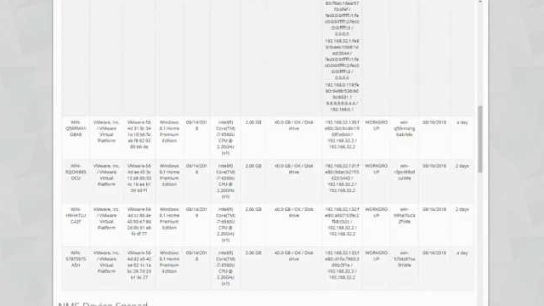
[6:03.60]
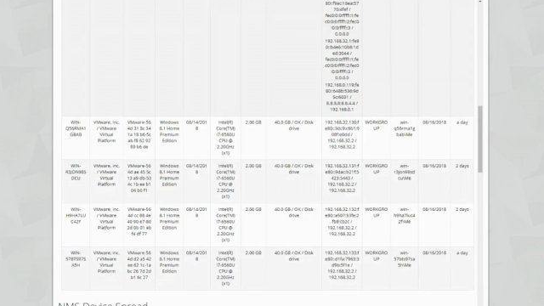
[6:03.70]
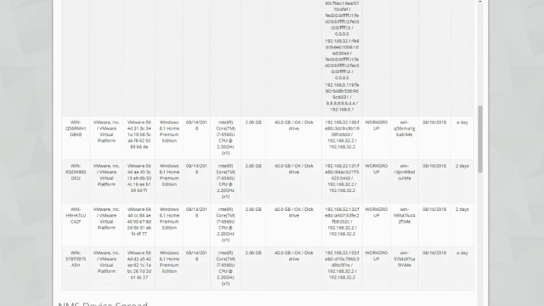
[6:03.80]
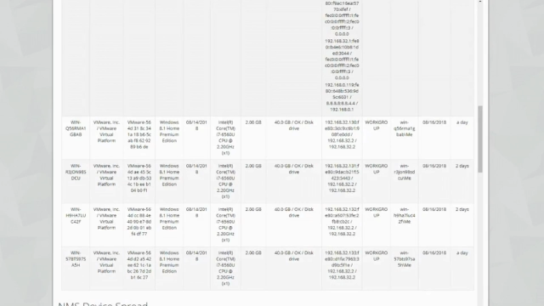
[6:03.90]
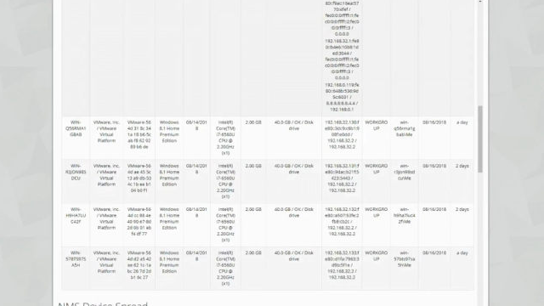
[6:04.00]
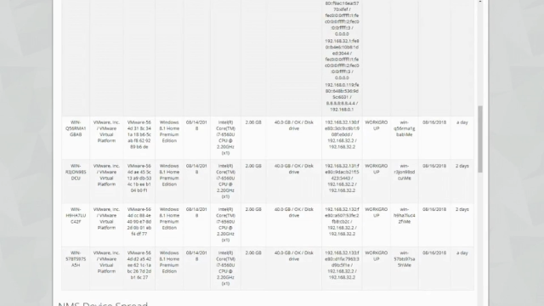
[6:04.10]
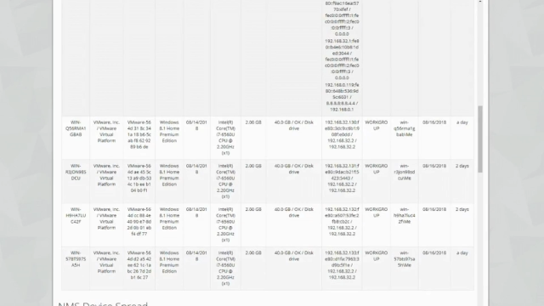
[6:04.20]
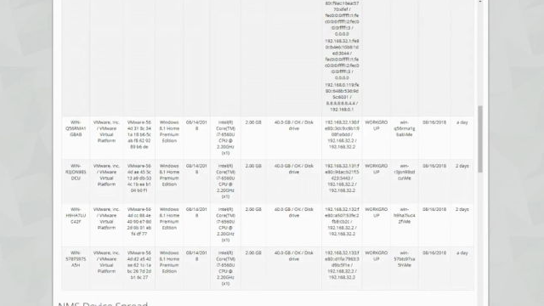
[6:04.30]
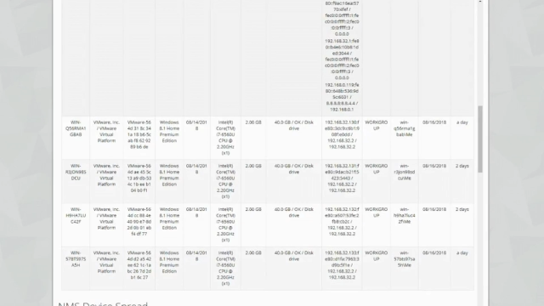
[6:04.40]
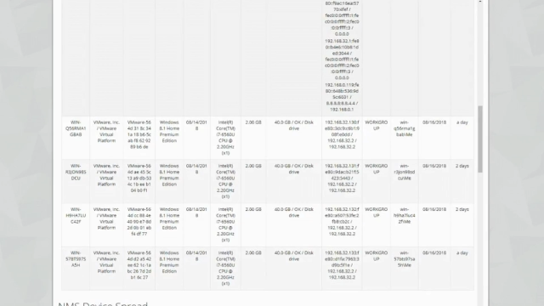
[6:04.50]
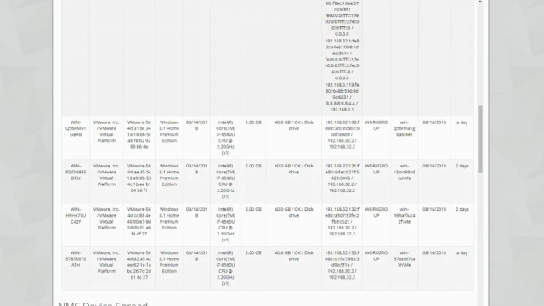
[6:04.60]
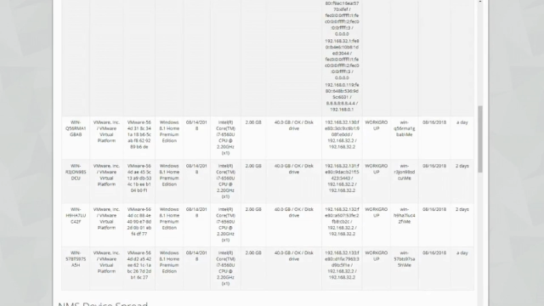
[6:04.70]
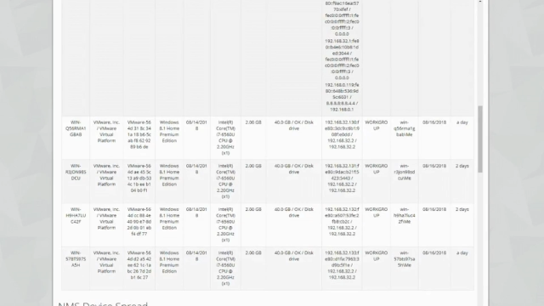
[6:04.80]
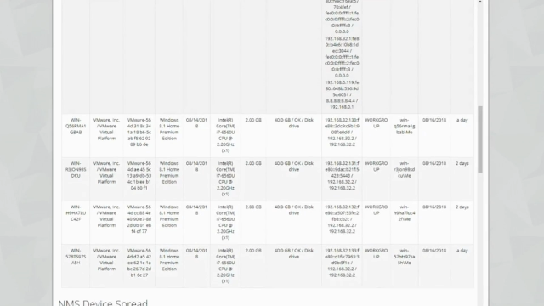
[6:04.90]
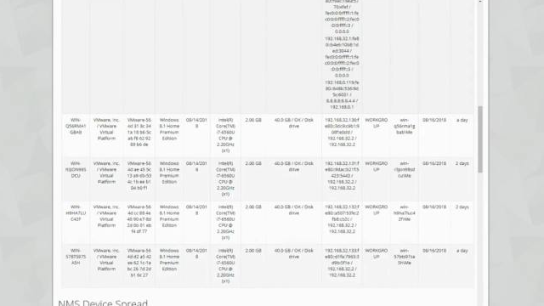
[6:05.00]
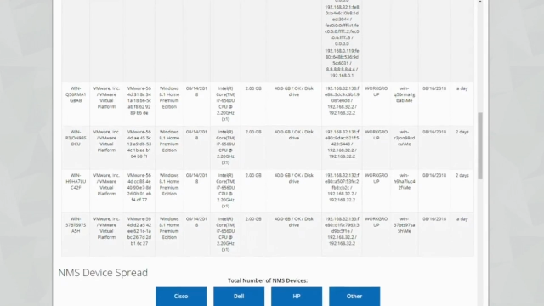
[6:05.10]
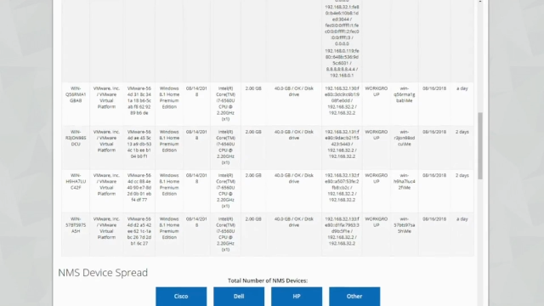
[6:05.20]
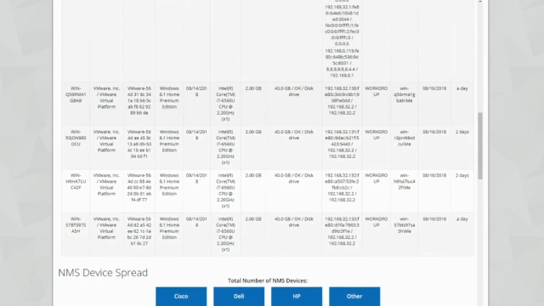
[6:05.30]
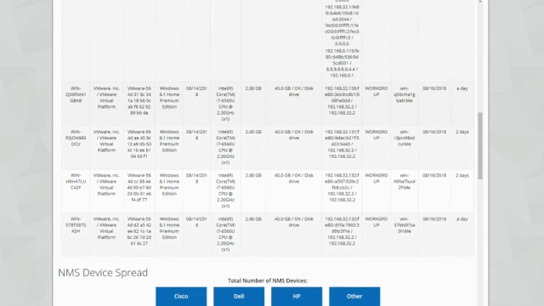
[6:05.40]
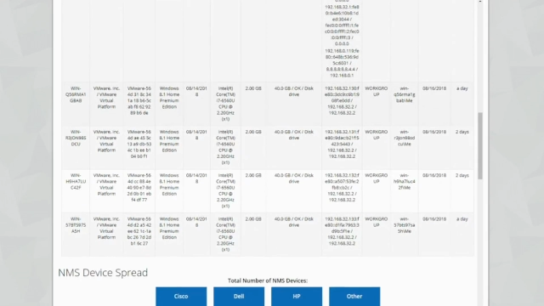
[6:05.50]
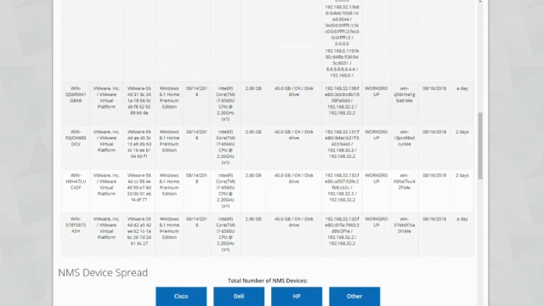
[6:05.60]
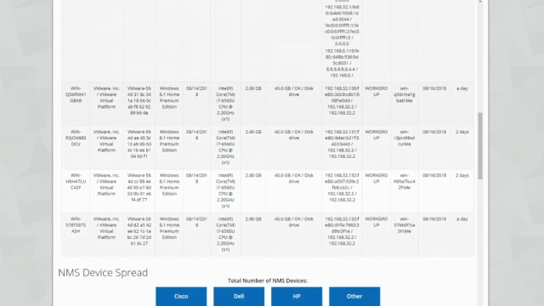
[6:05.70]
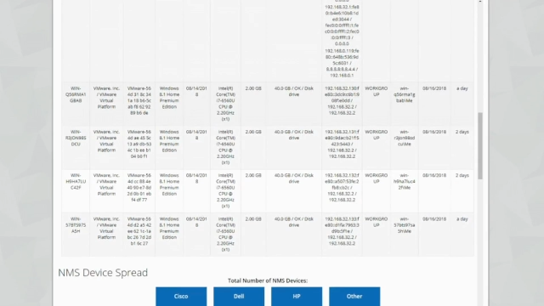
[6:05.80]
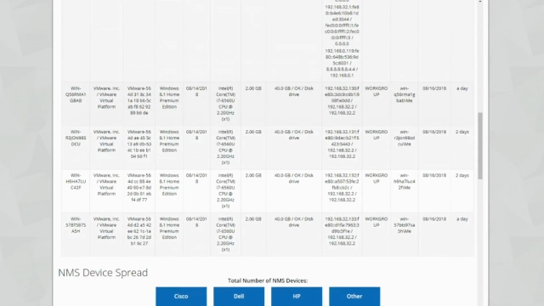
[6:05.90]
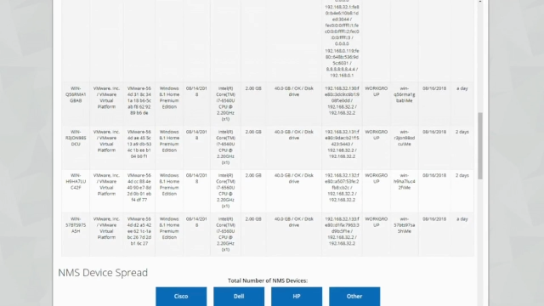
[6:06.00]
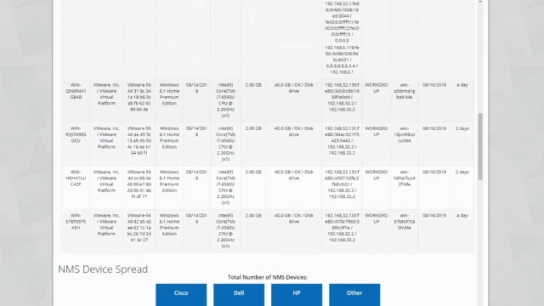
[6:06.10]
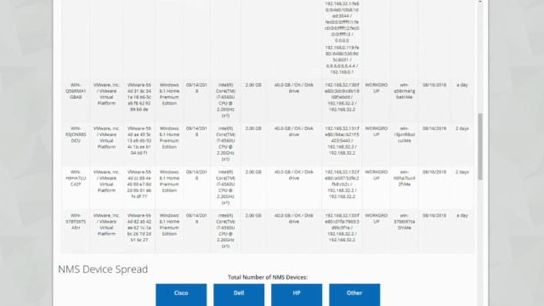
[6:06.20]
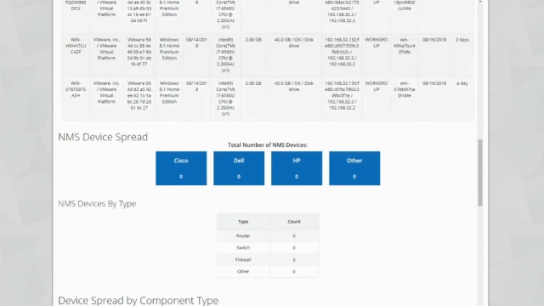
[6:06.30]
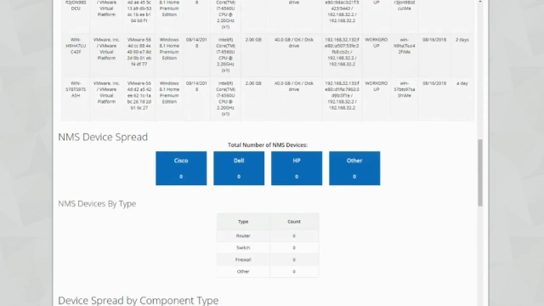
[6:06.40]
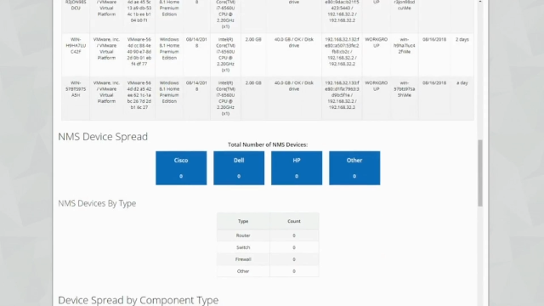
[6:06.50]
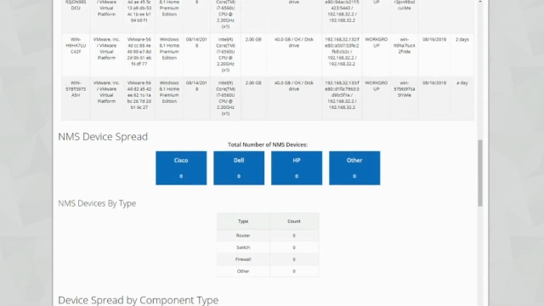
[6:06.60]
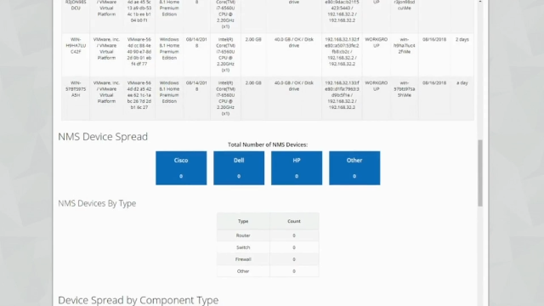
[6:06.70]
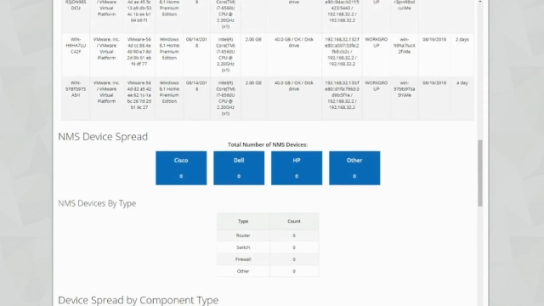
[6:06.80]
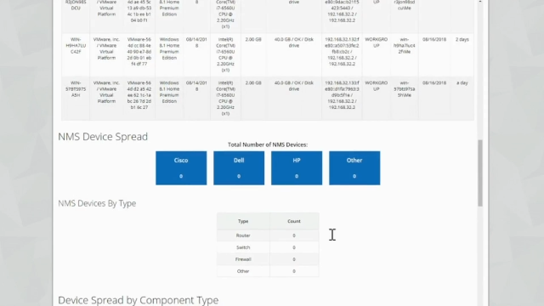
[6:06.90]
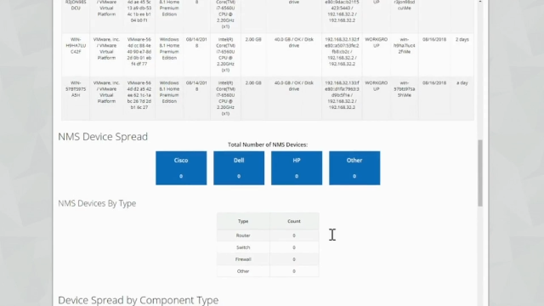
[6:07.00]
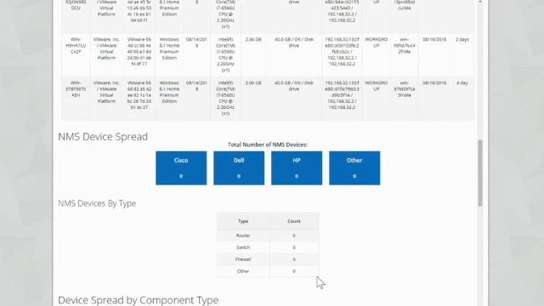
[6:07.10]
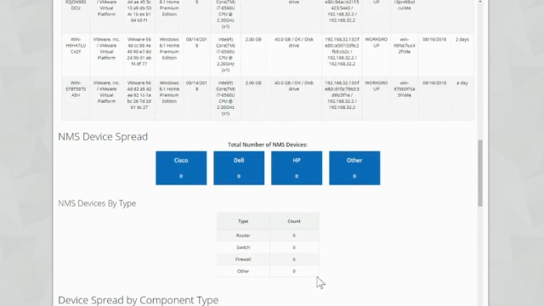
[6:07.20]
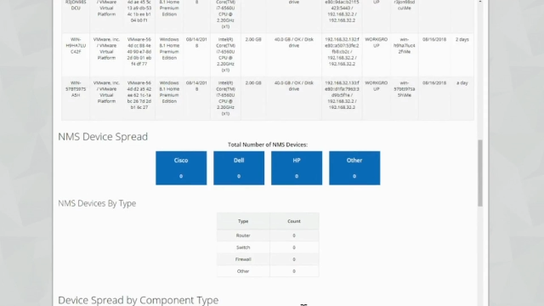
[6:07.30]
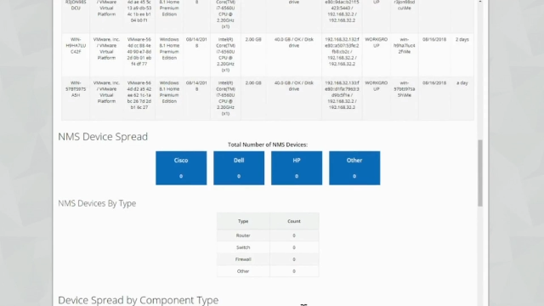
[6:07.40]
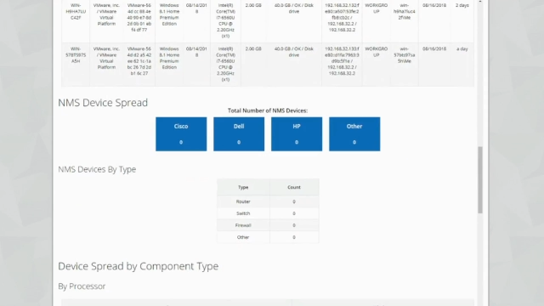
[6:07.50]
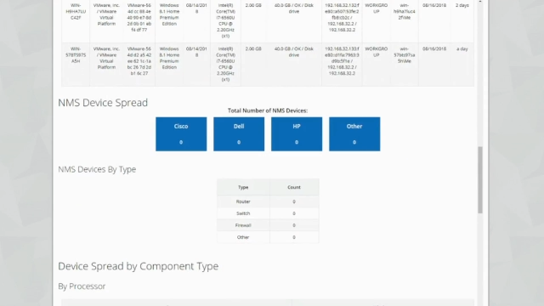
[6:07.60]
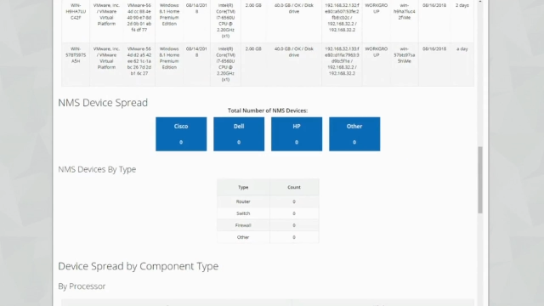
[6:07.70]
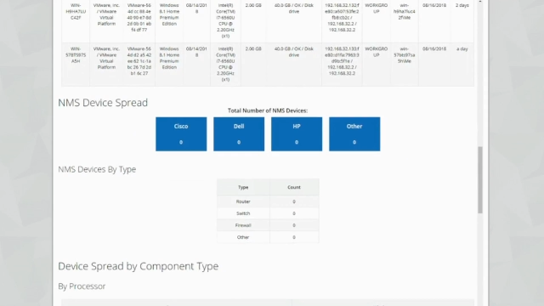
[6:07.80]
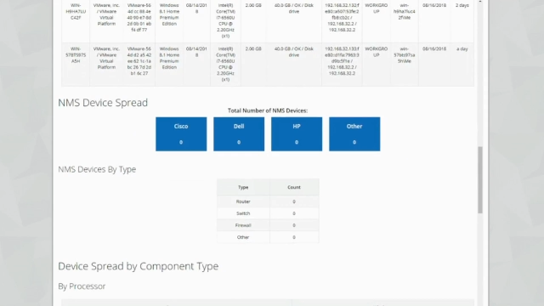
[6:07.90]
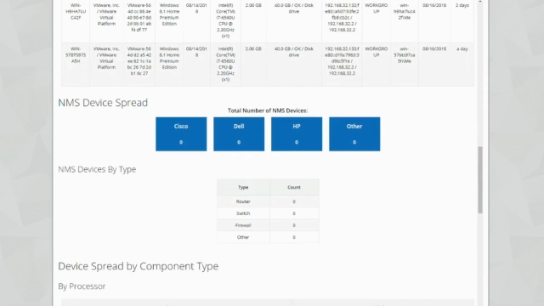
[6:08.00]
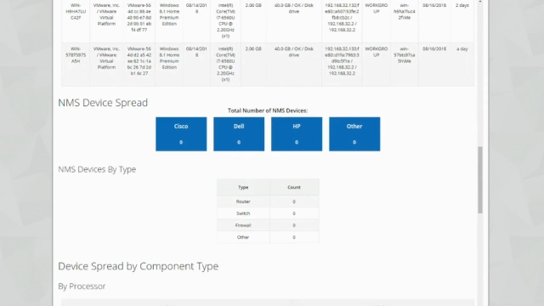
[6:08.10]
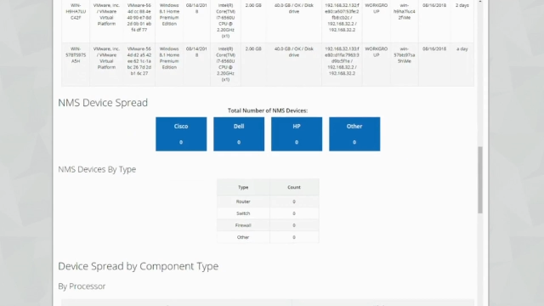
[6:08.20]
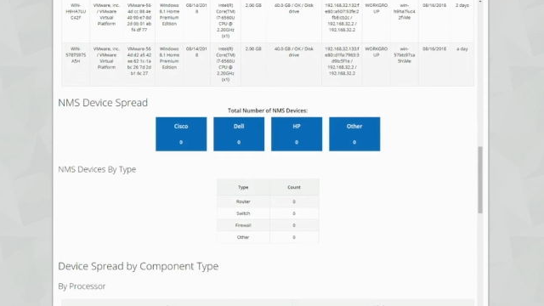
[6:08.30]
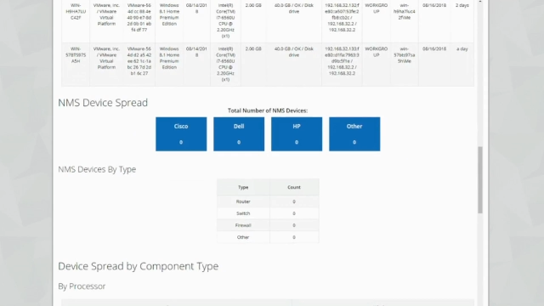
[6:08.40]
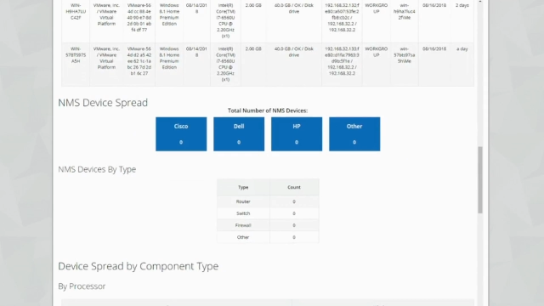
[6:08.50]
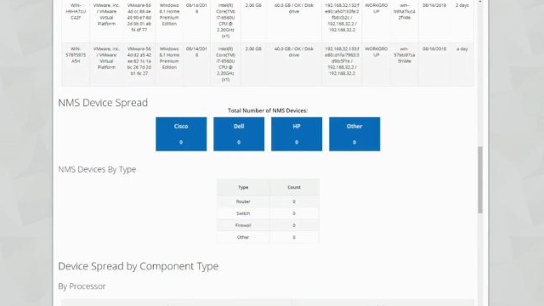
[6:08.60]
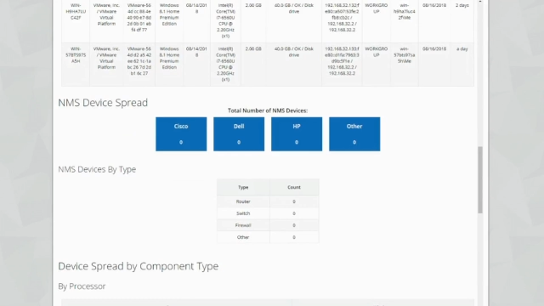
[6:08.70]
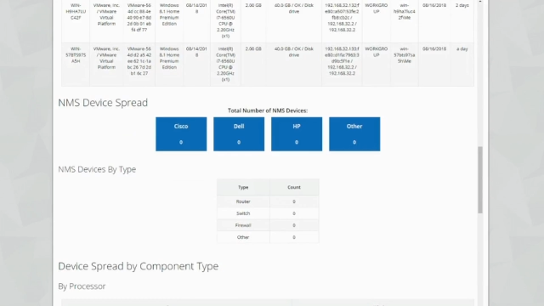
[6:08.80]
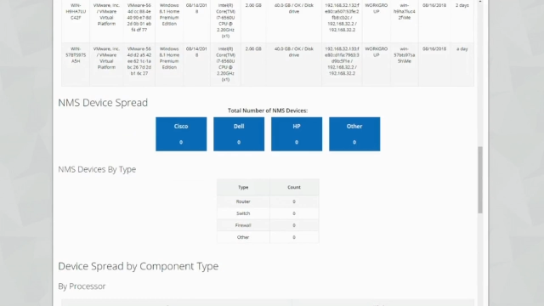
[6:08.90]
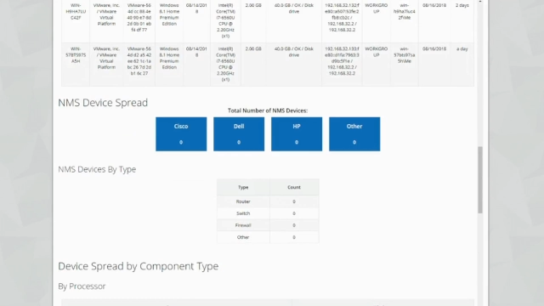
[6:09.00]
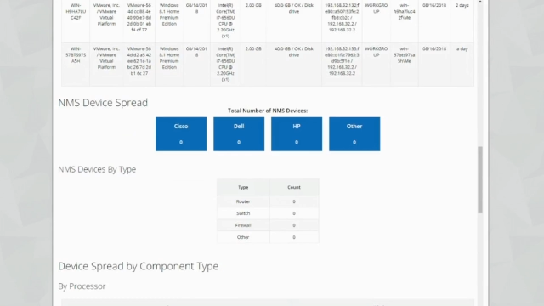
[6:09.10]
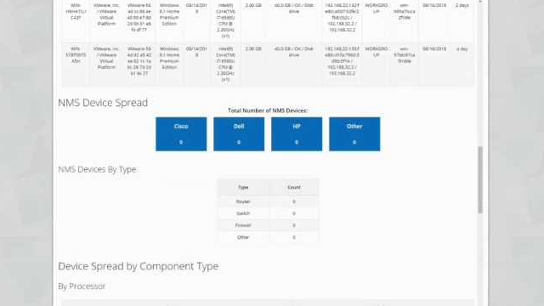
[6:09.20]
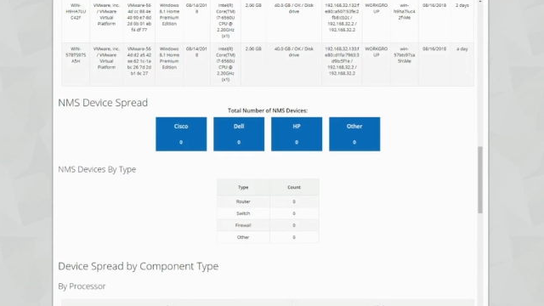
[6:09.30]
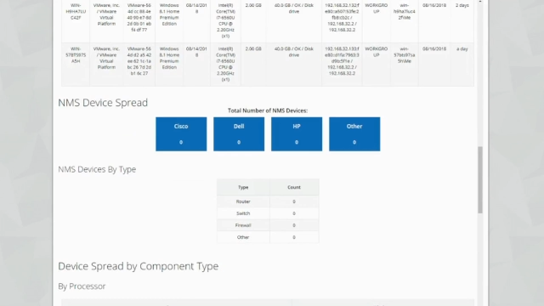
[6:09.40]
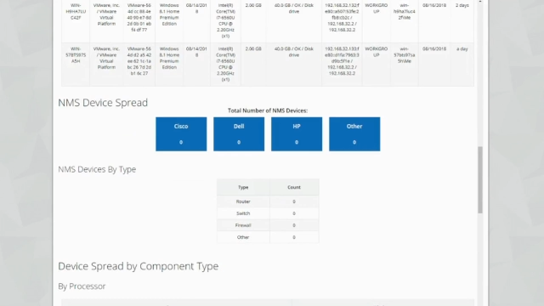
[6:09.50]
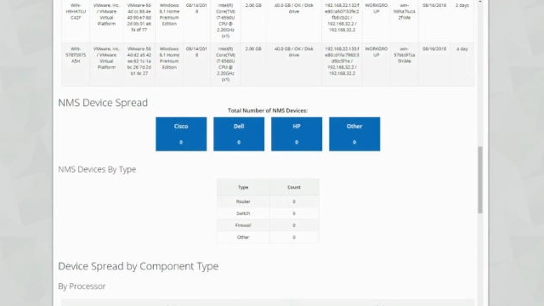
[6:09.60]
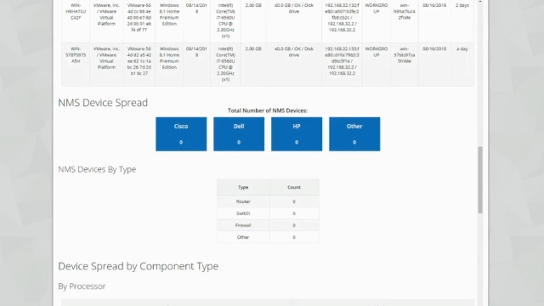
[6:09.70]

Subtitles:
Nobody's mouth can be seen.